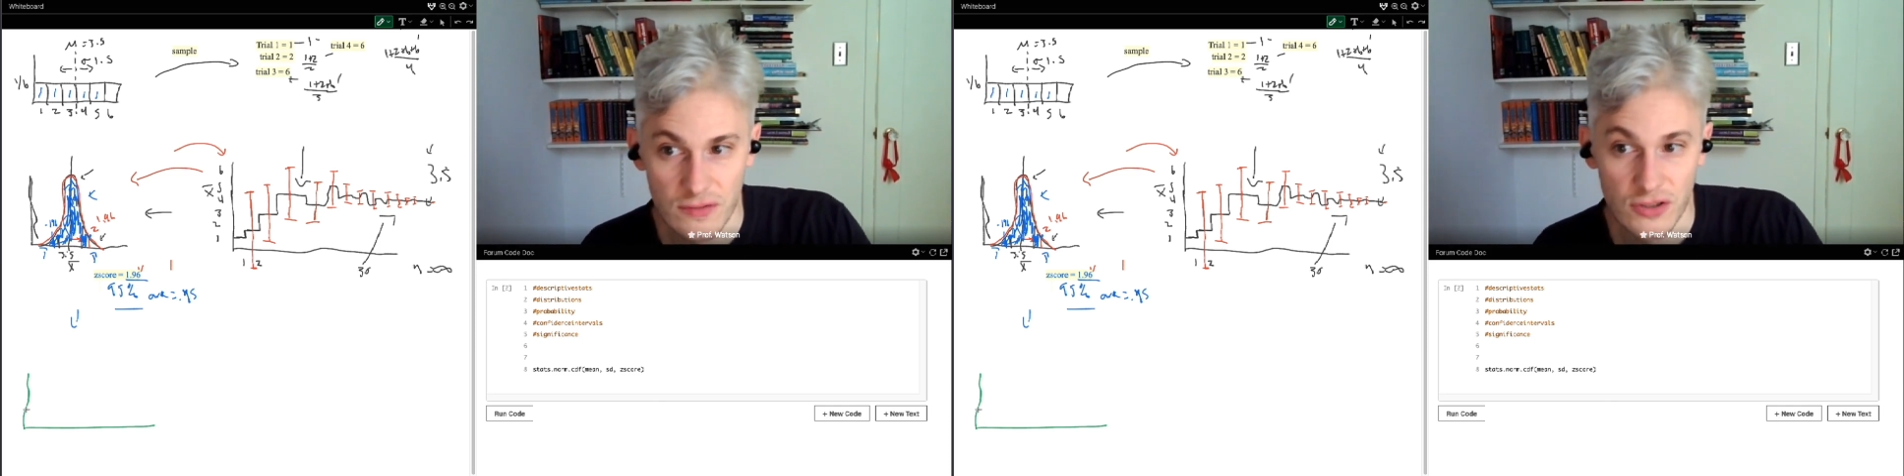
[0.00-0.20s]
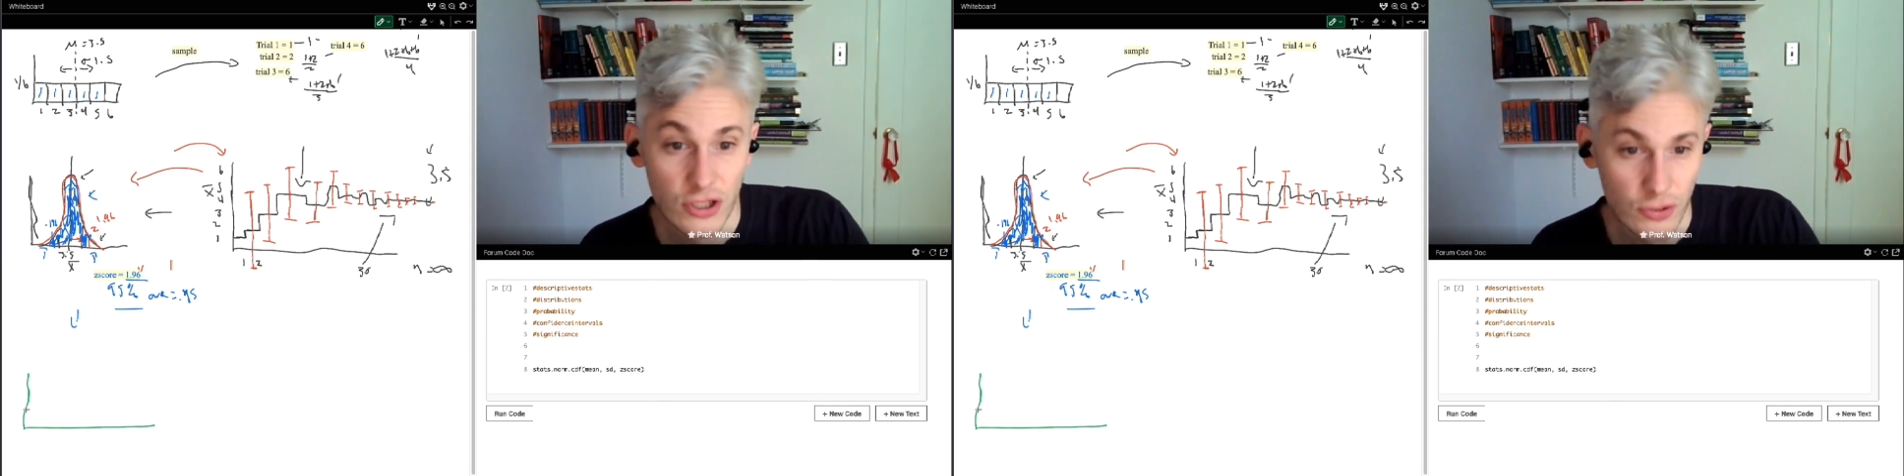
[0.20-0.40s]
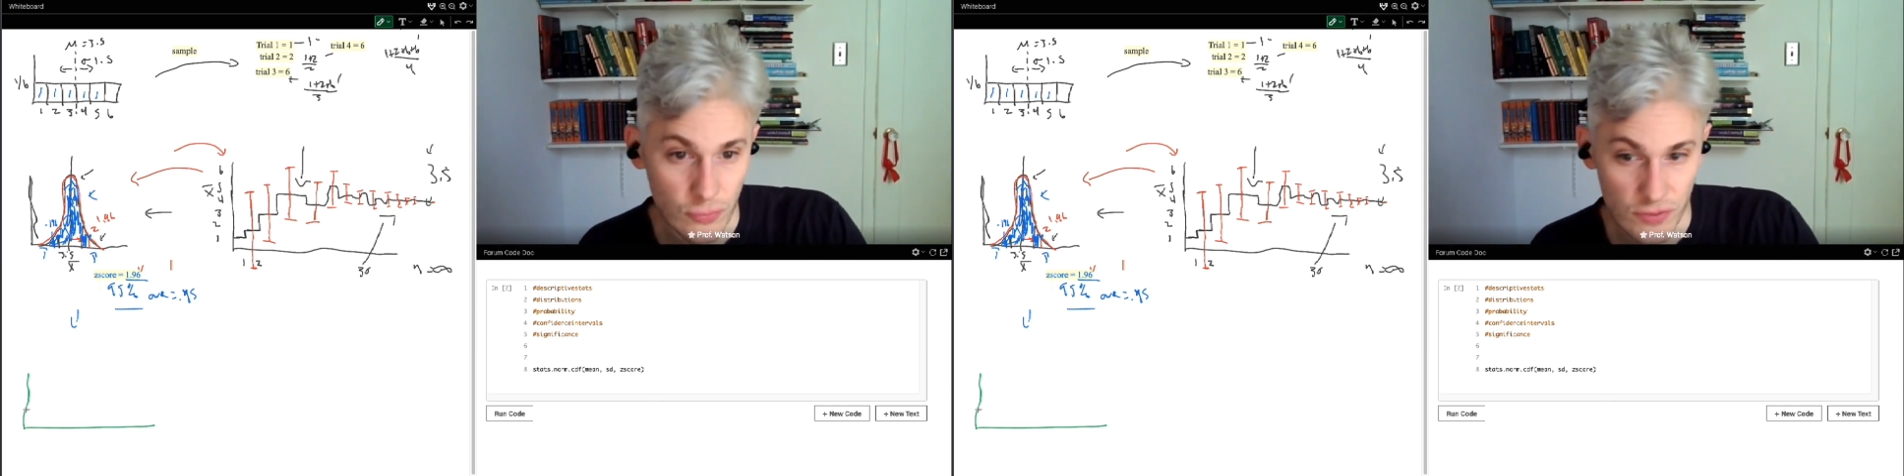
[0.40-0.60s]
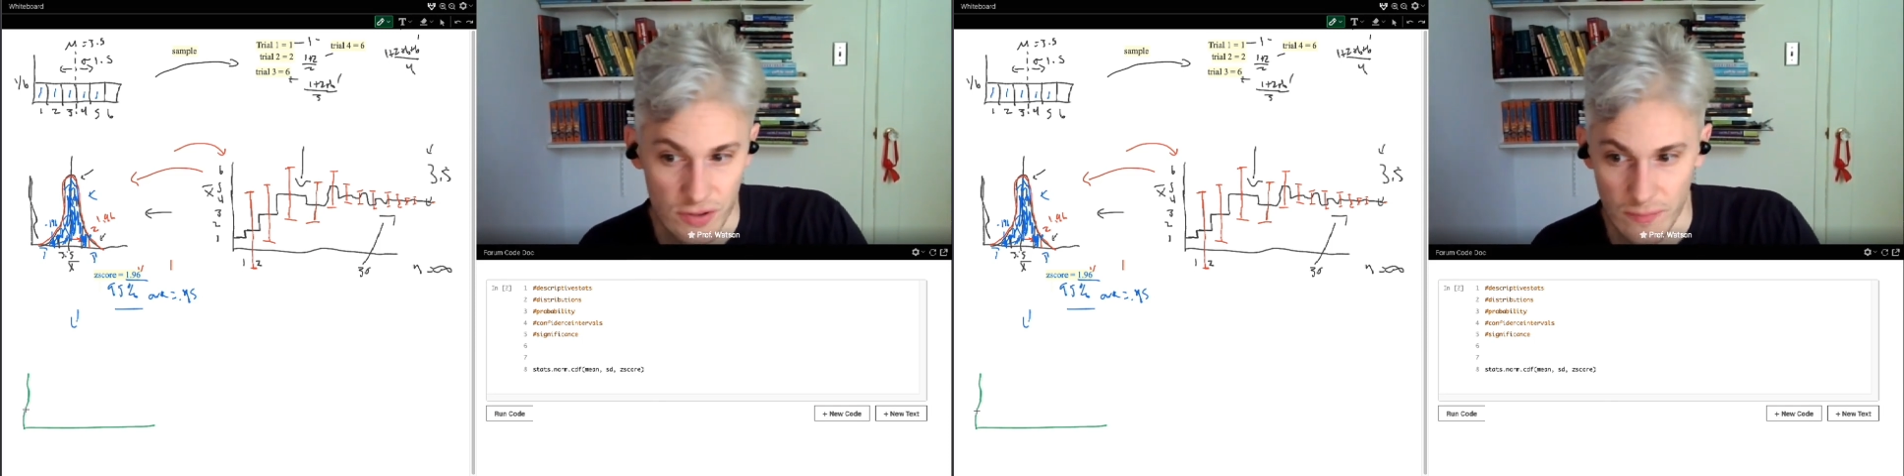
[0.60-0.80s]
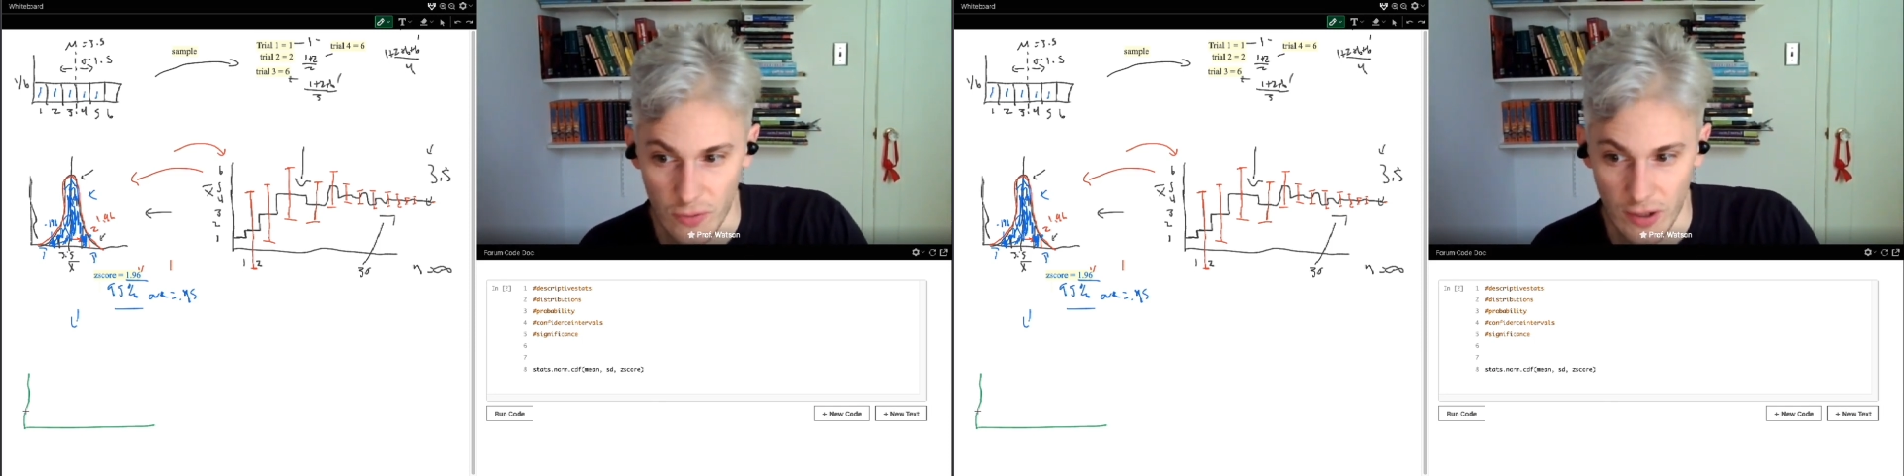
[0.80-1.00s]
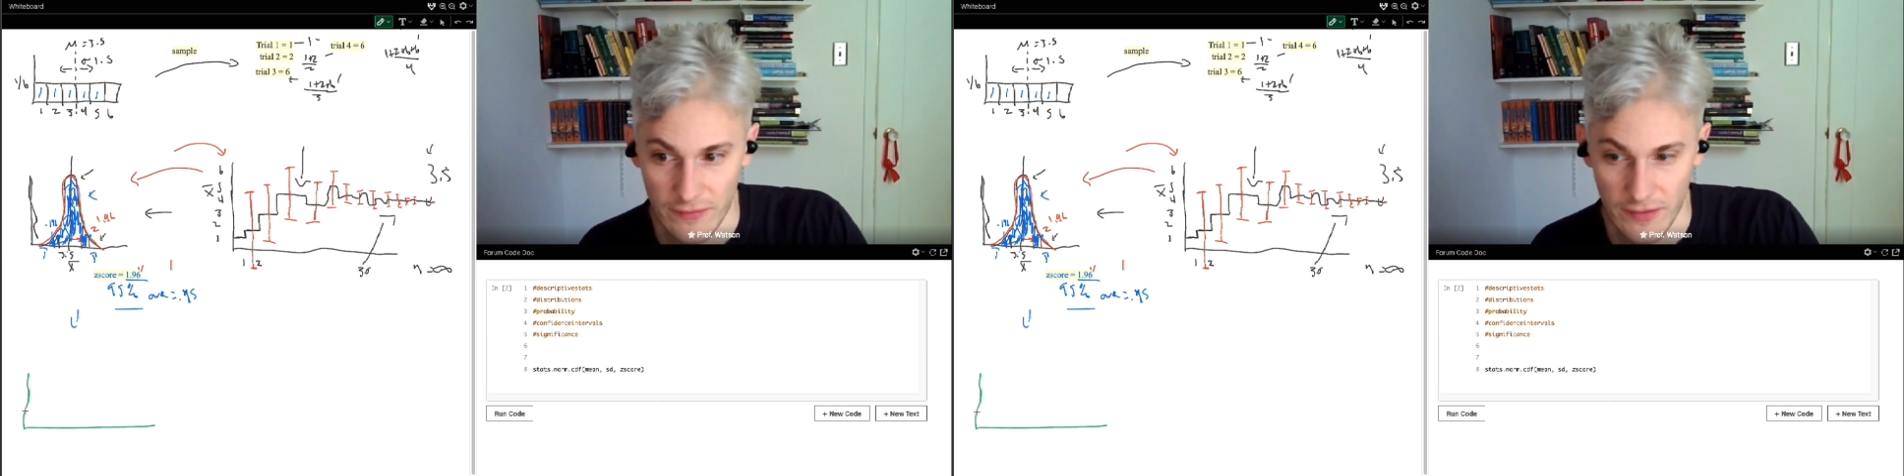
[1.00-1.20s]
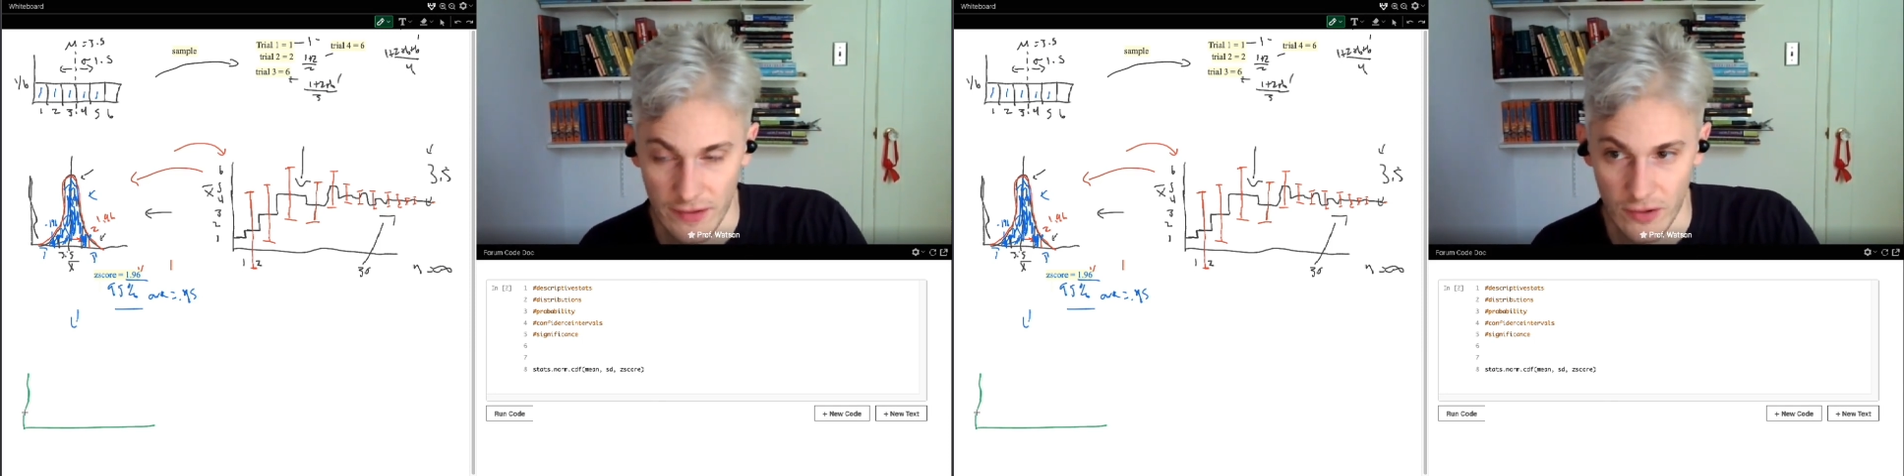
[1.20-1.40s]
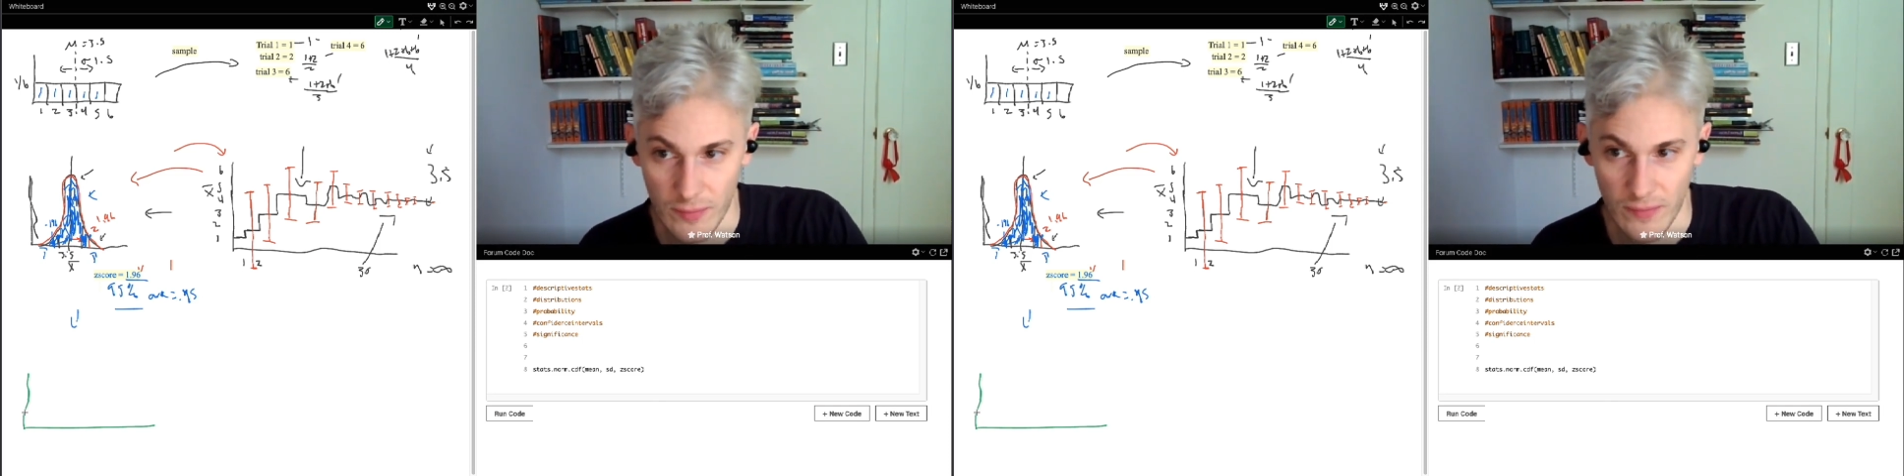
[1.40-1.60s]
2s more often than
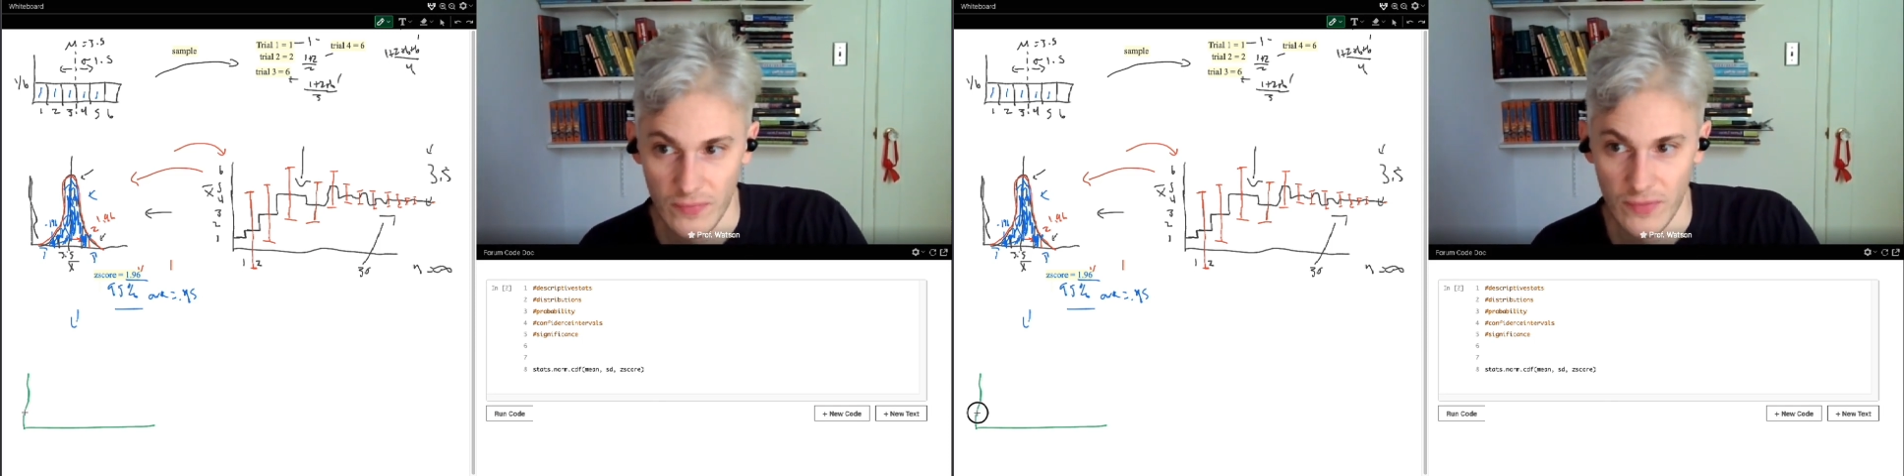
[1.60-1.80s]
normal.